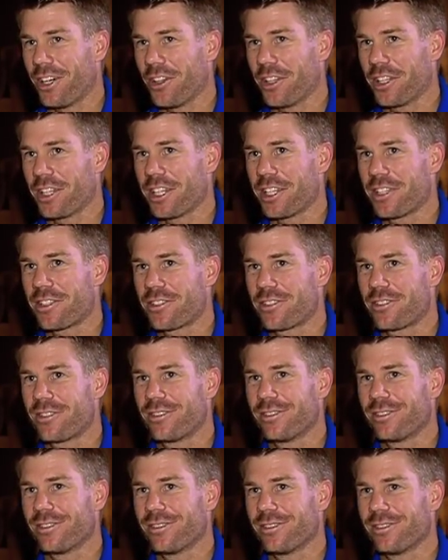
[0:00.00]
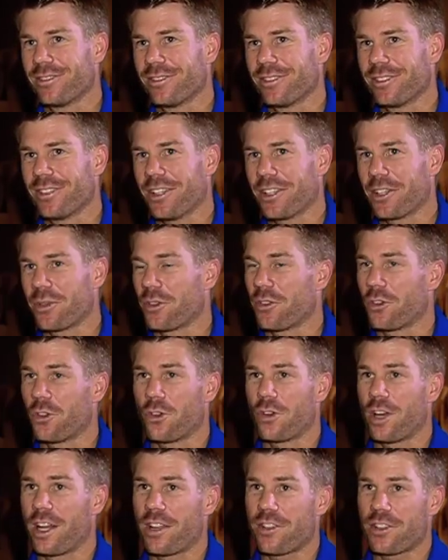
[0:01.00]
think we've
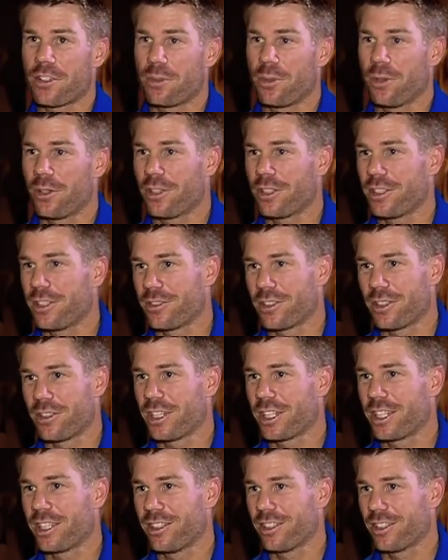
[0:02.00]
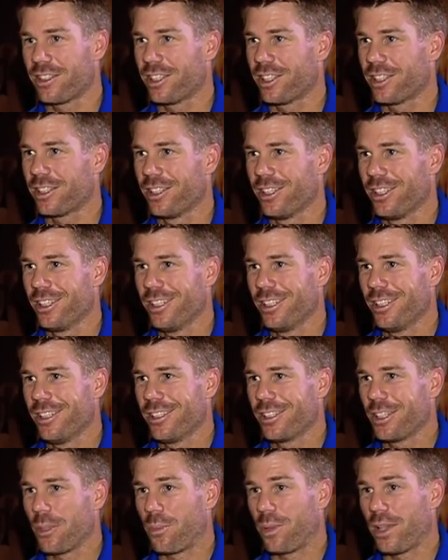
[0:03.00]
all run out of superlatives, I reckon. I think
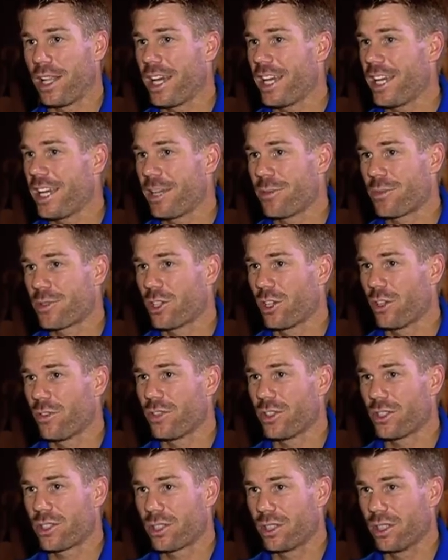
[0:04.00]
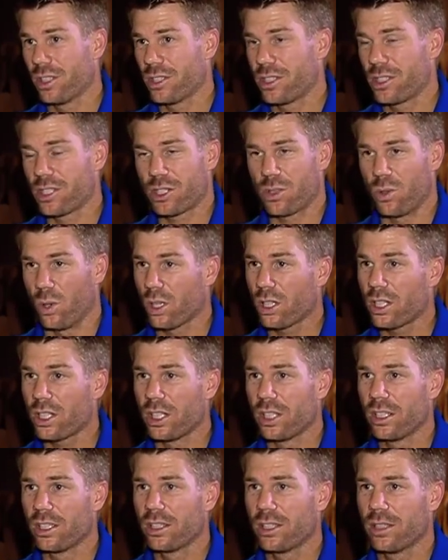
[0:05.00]
the player himself is just
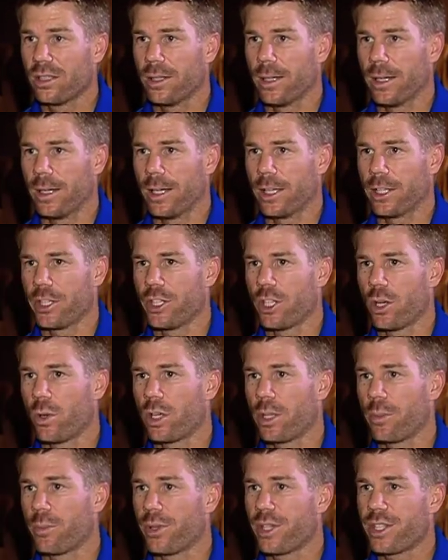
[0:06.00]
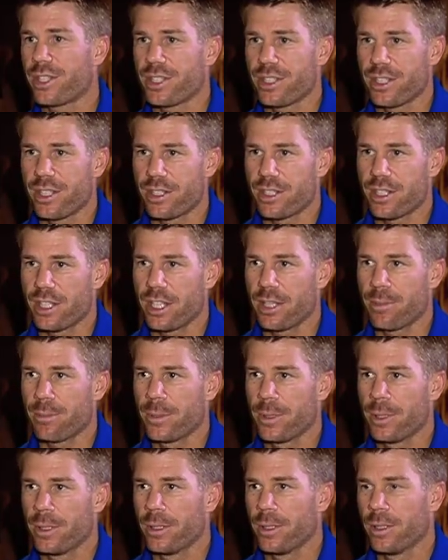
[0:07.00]
quality. You know what he brings to the team.
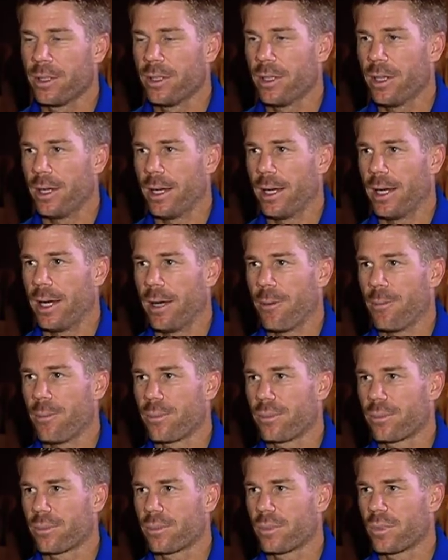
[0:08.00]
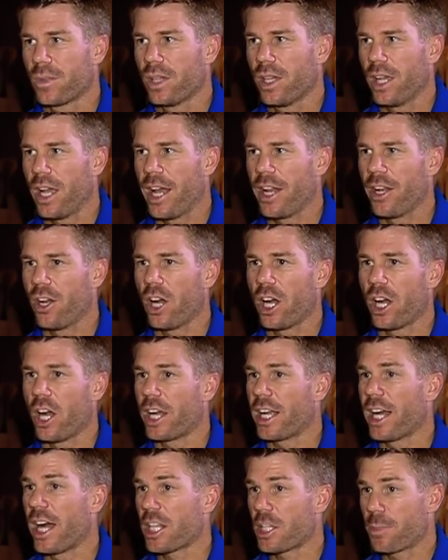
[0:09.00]
And
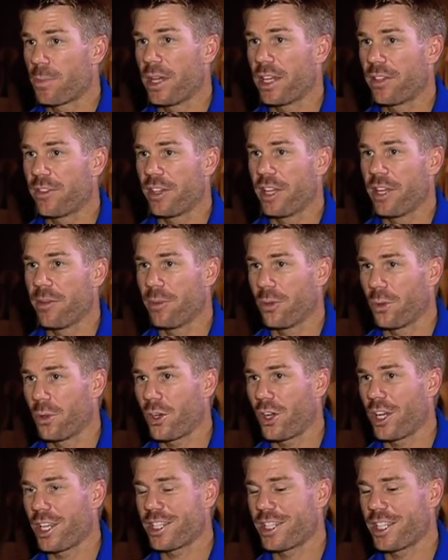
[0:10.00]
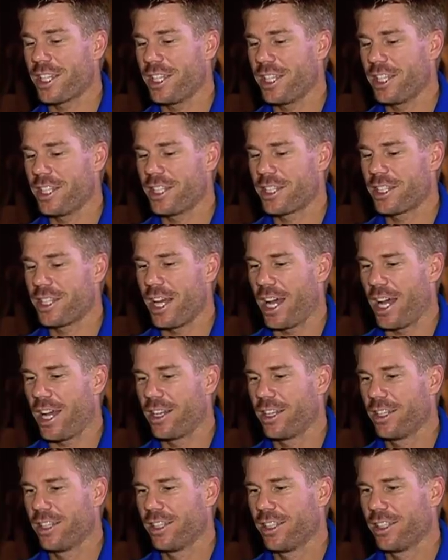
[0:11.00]
I can't speak for him, but what I see is
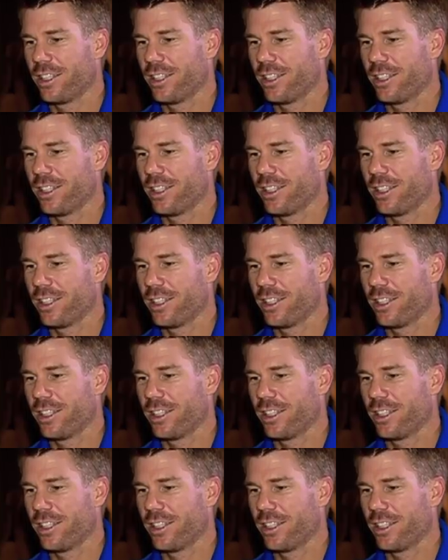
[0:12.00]
that